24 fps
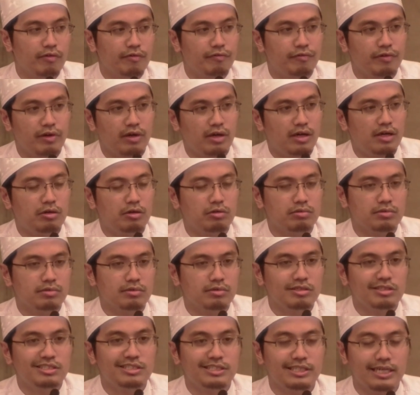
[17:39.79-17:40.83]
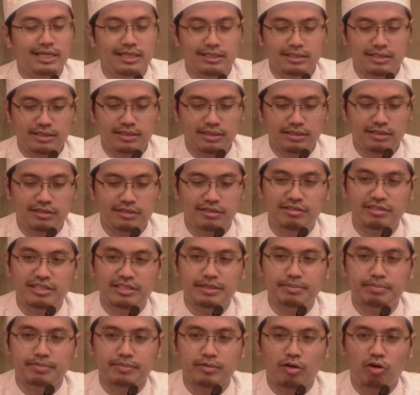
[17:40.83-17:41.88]
Fir'aun sends his
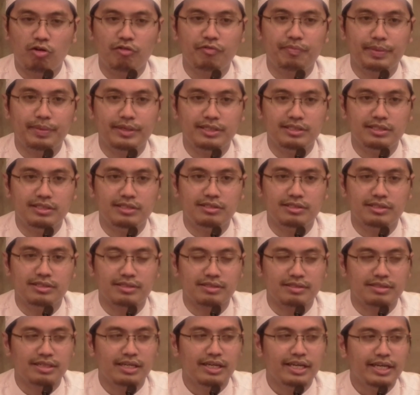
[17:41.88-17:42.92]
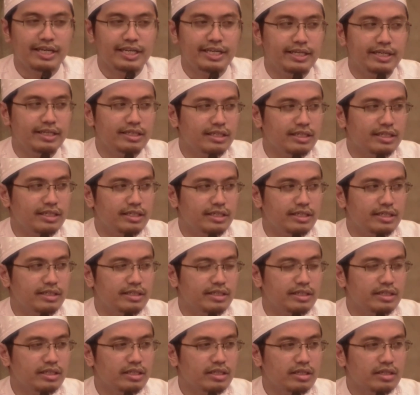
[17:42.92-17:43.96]
team of magicians. He he
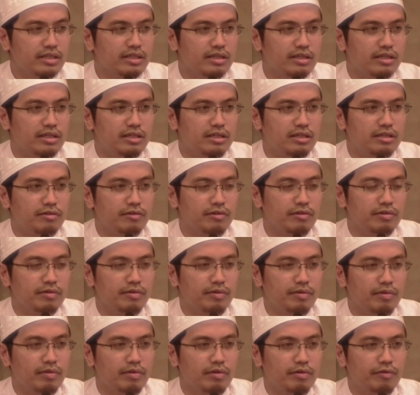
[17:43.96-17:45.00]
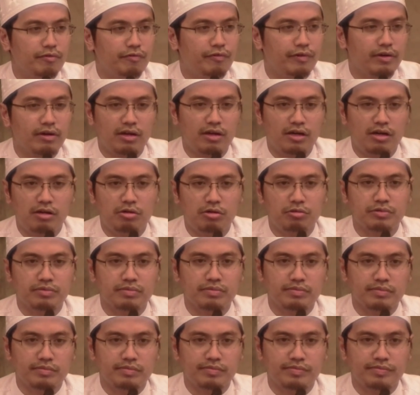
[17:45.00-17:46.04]
uh, Fir'aun
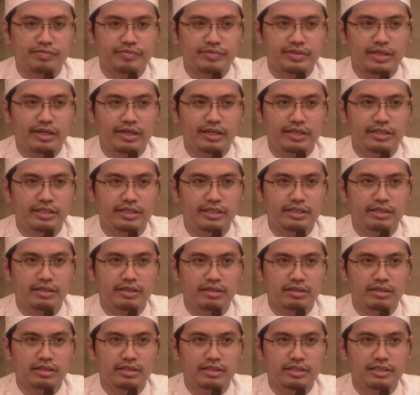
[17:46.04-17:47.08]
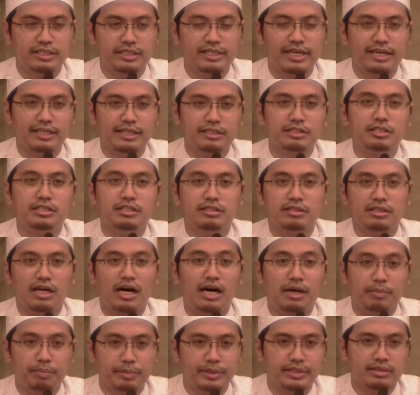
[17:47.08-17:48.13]
he he has his
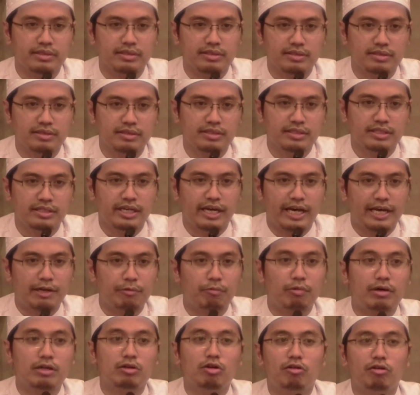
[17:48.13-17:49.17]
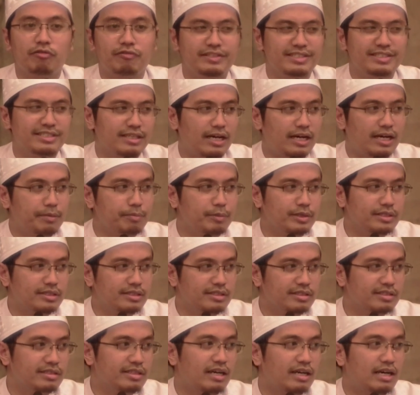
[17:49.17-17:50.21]
army, and one of his armies
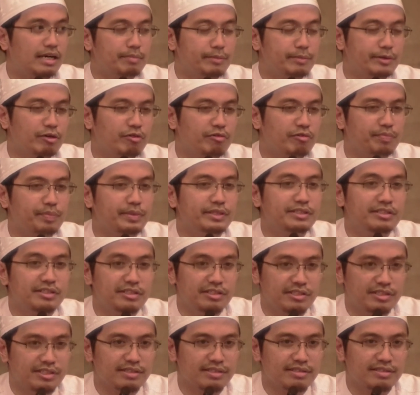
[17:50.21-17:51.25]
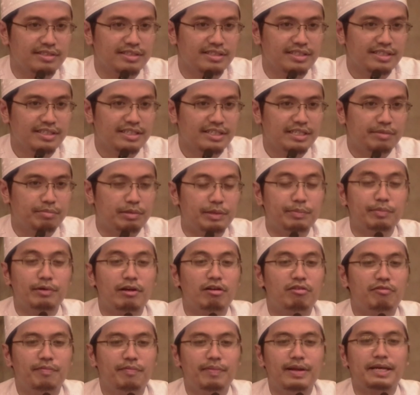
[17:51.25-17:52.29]
is the army of magicians, people
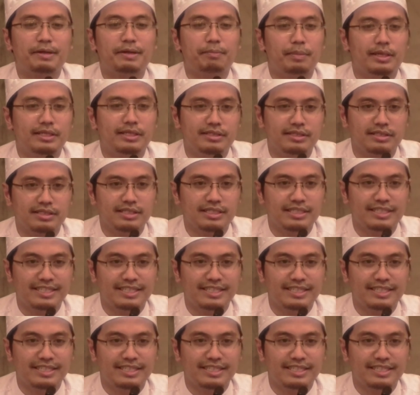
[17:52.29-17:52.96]
of black magic.